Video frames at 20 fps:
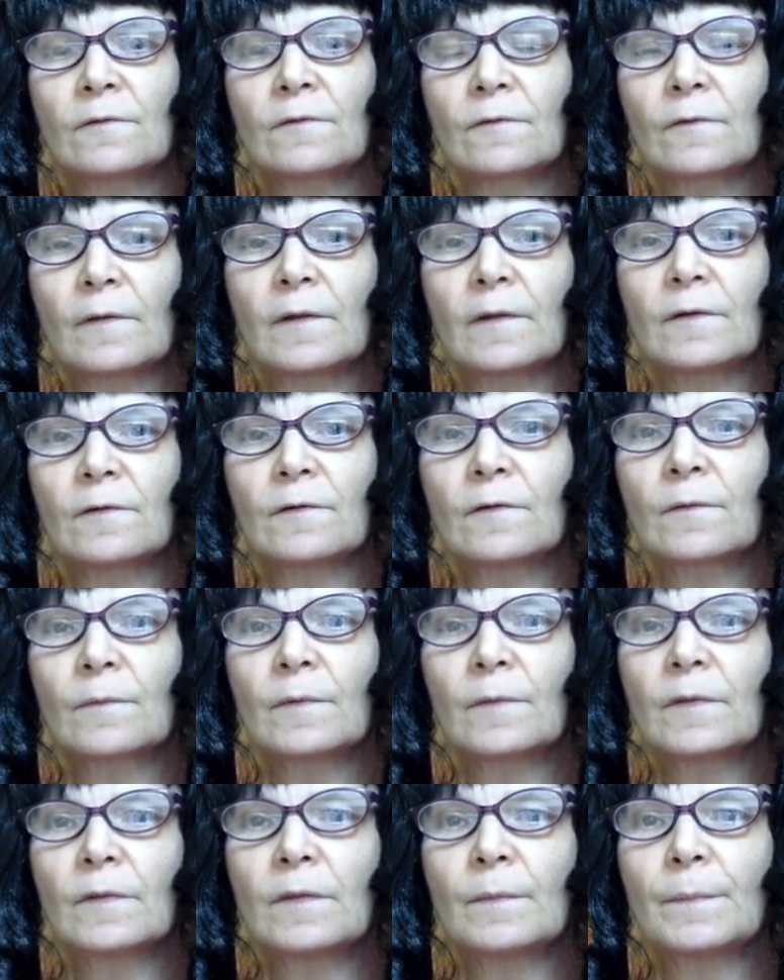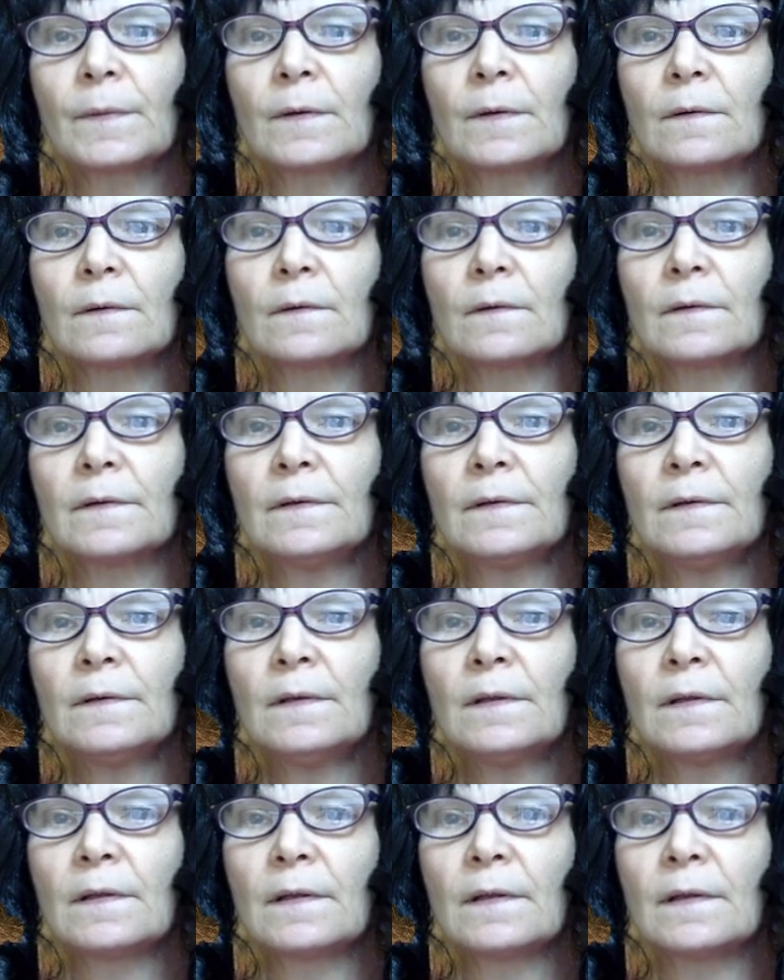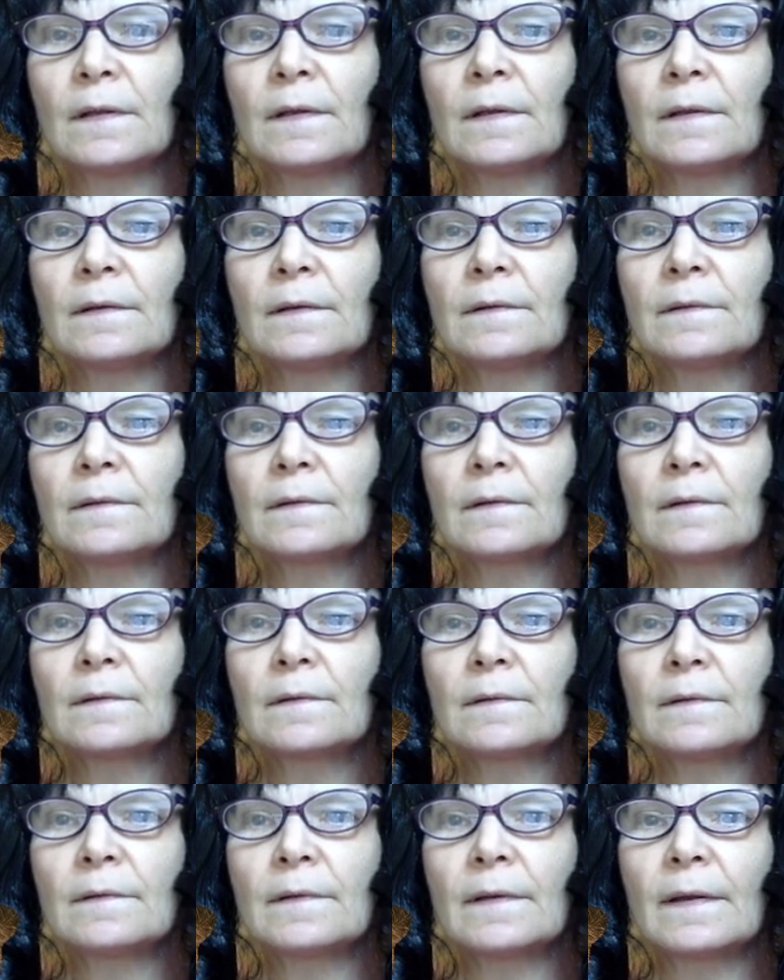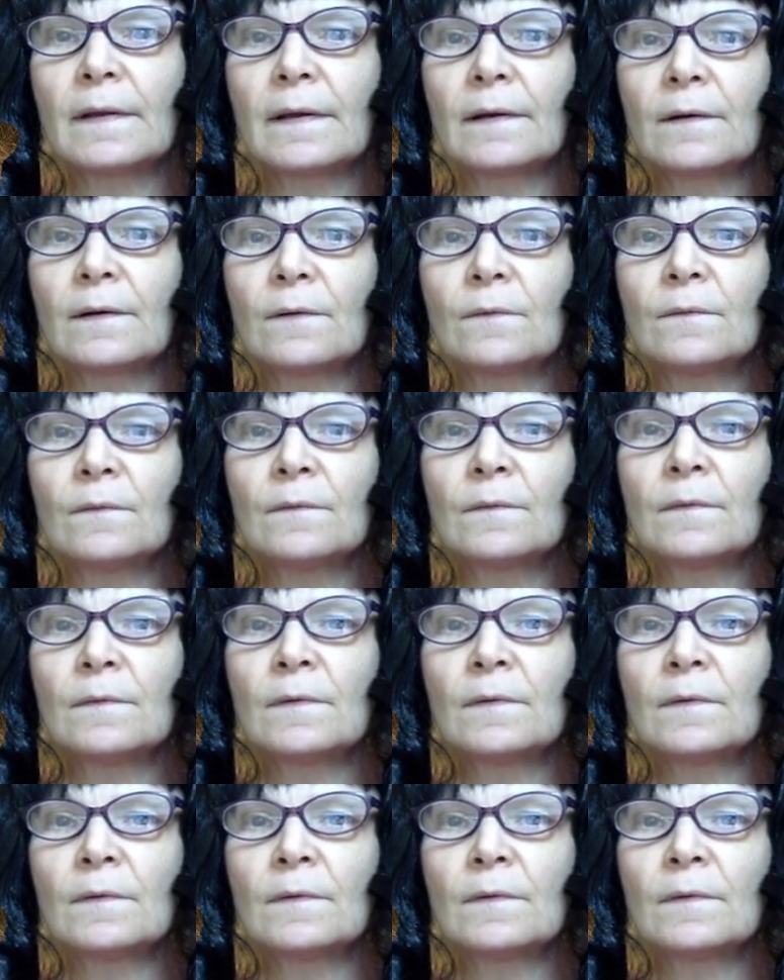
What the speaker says: So they took with the pawn, and now